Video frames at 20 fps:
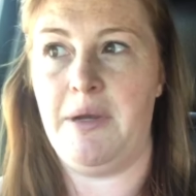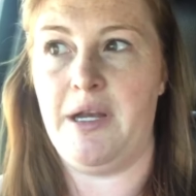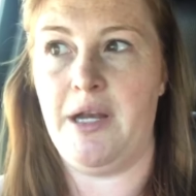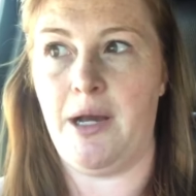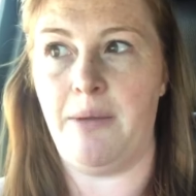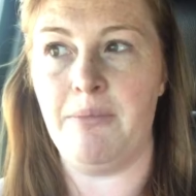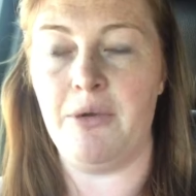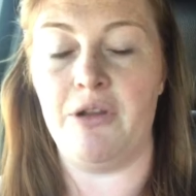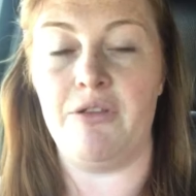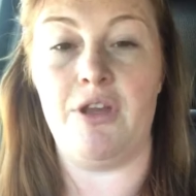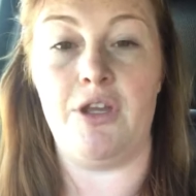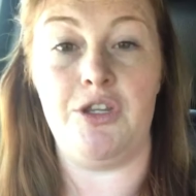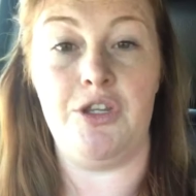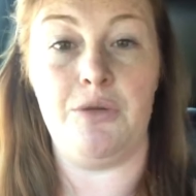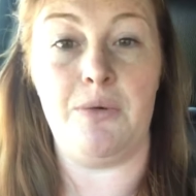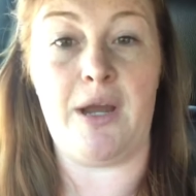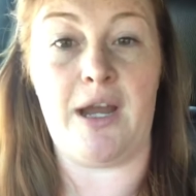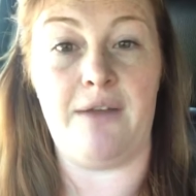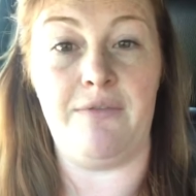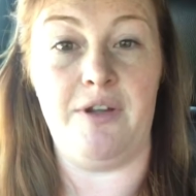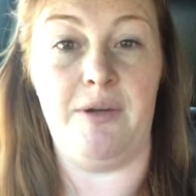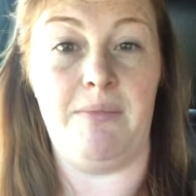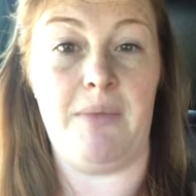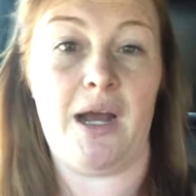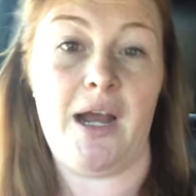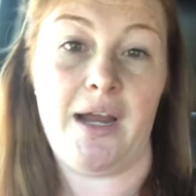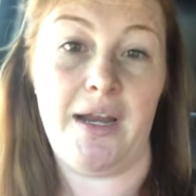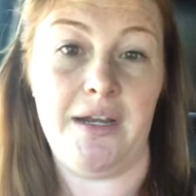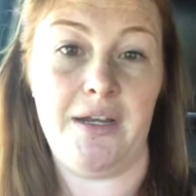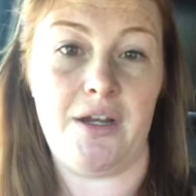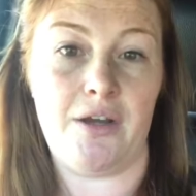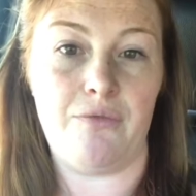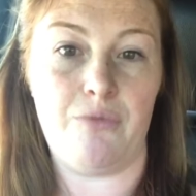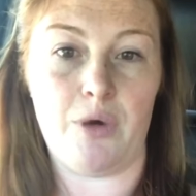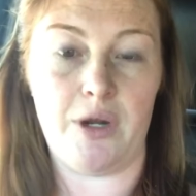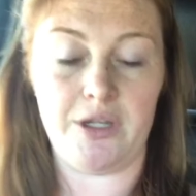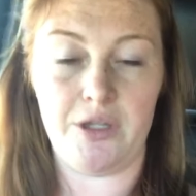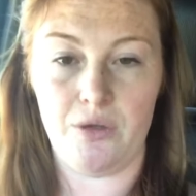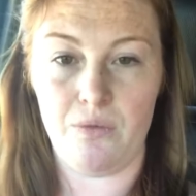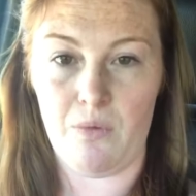number that you have in mind of
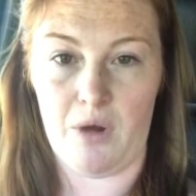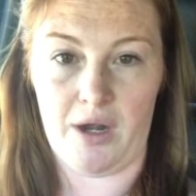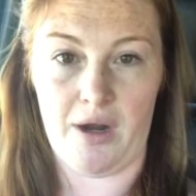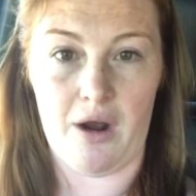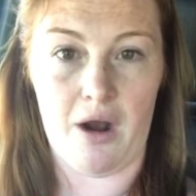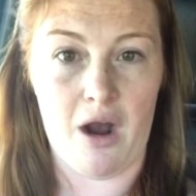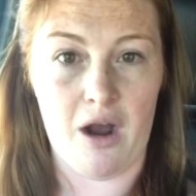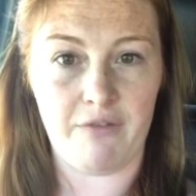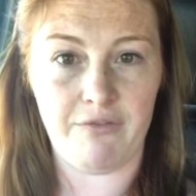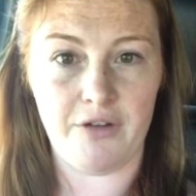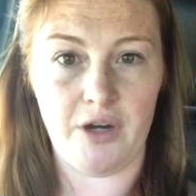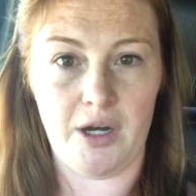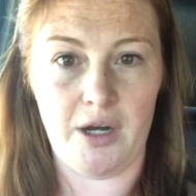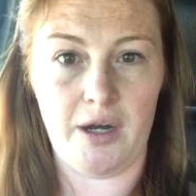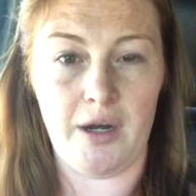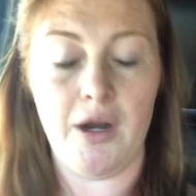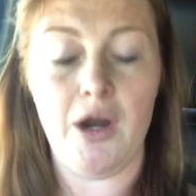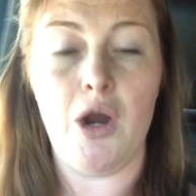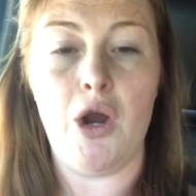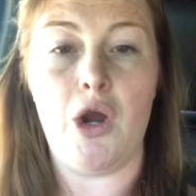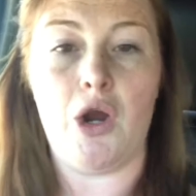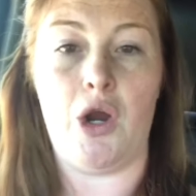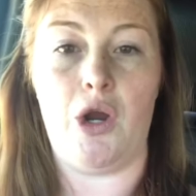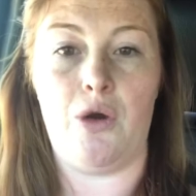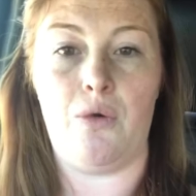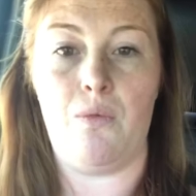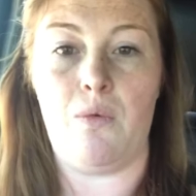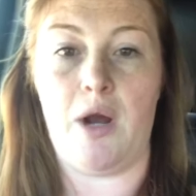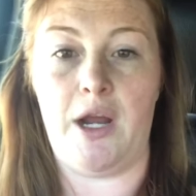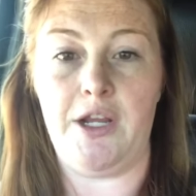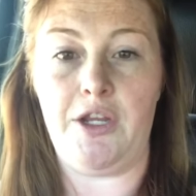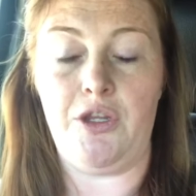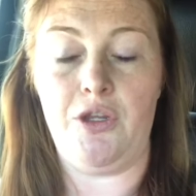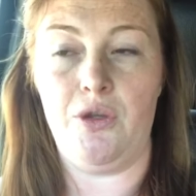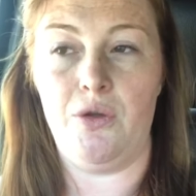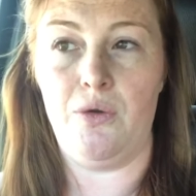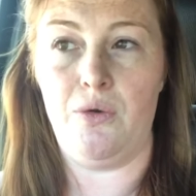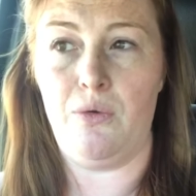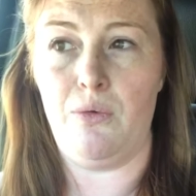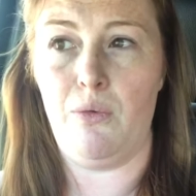what you want to offer or what
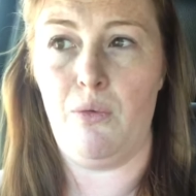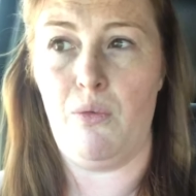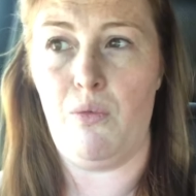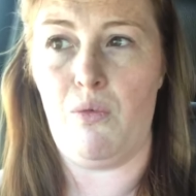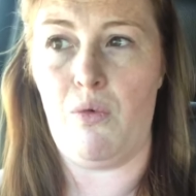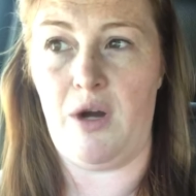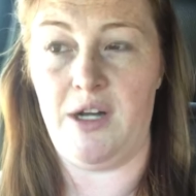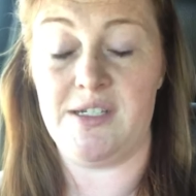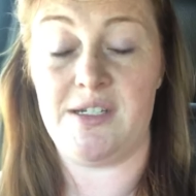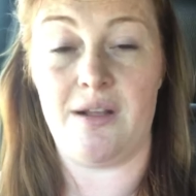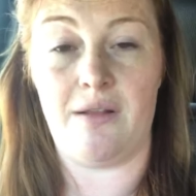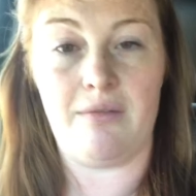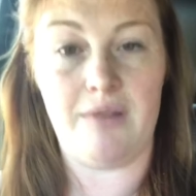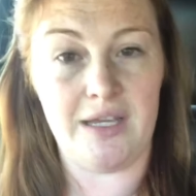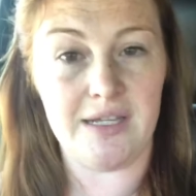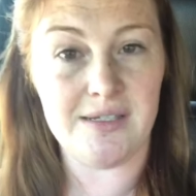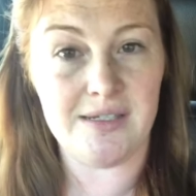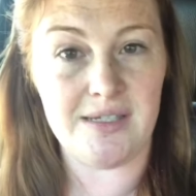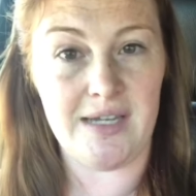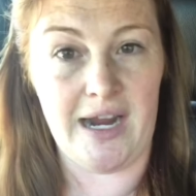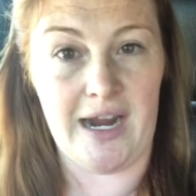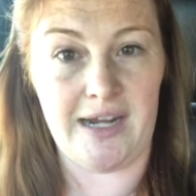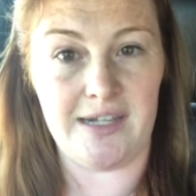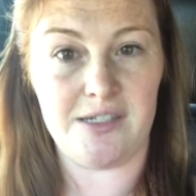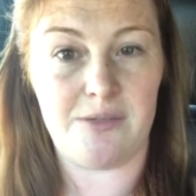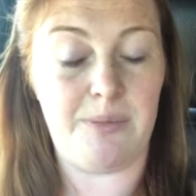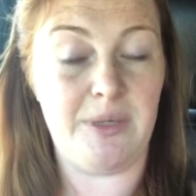you want to list as,